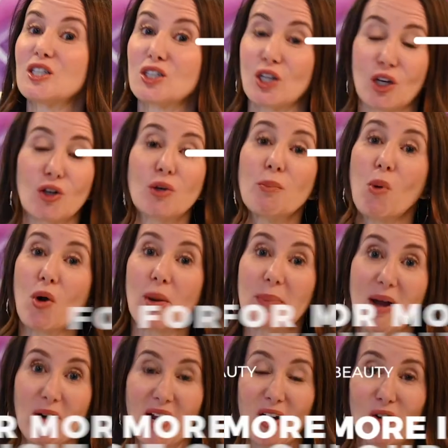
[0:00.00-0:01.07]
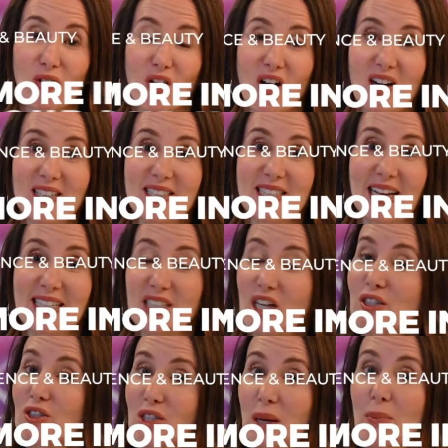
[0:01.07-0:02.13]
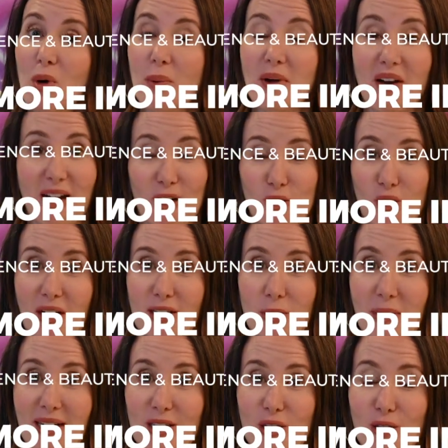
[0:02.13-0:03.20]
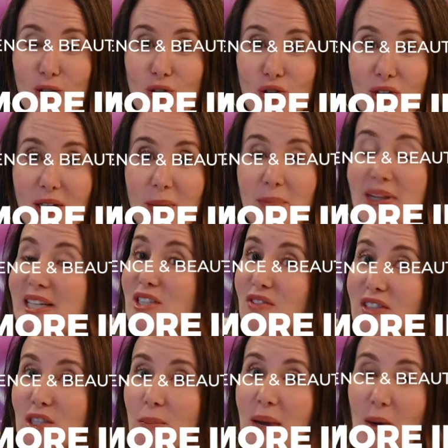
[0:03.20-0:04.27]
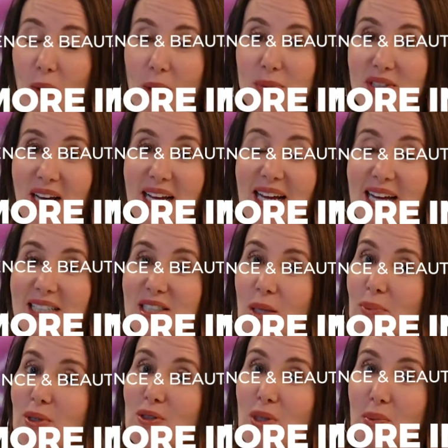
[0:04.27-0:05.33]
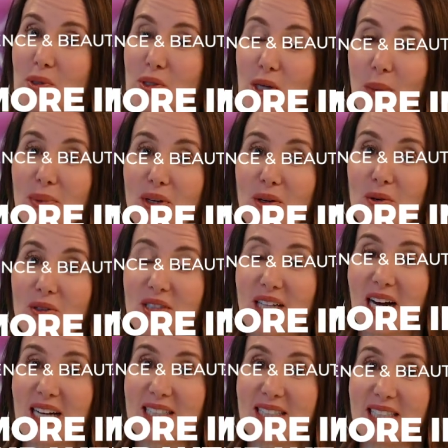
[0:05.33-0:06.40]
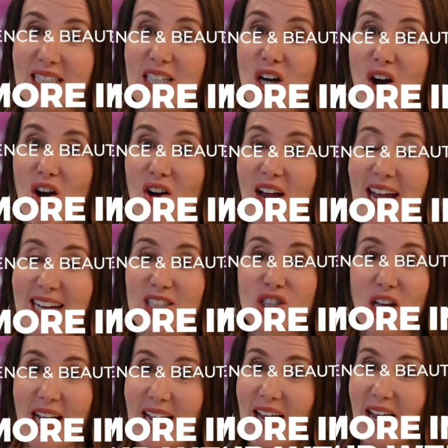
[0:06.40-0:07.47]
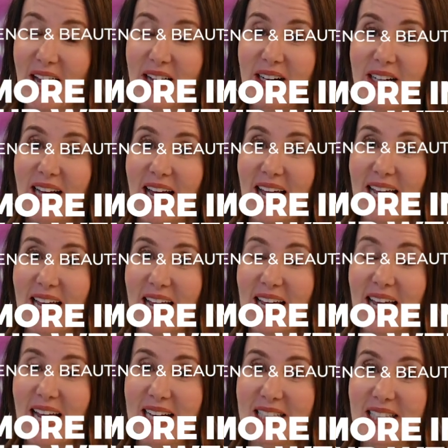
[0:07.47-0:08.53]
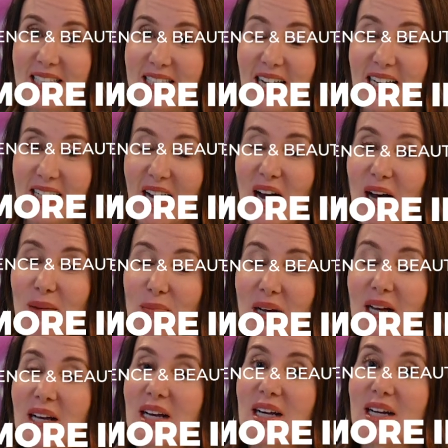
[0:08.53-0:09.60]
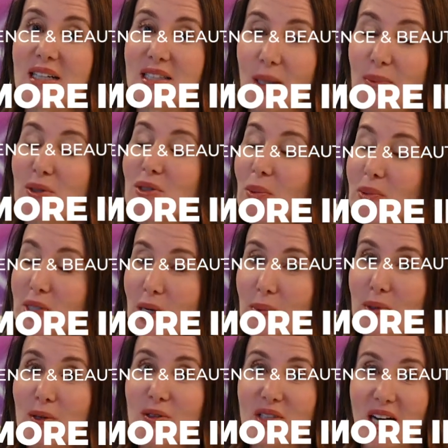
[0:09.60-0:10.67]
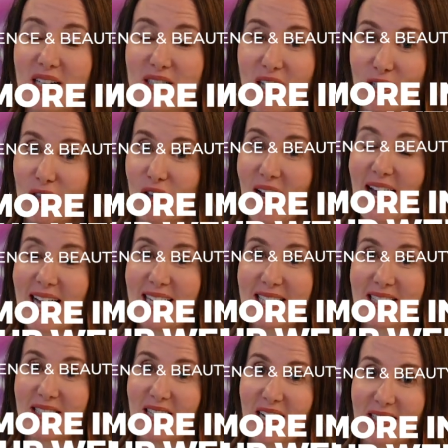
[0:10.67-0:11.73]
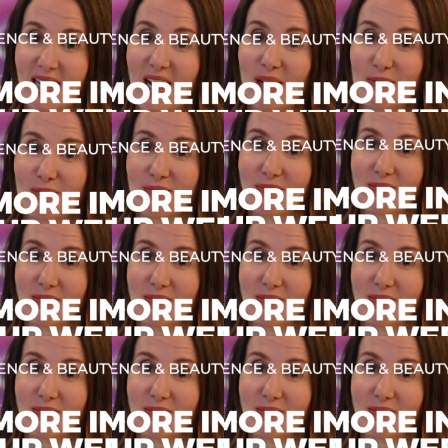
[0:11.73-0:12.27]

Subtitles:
To learn more about hair loss and to understand more about hair transplant surgery, please visit my website at www.drhalaas.com, www.drhalaas.com.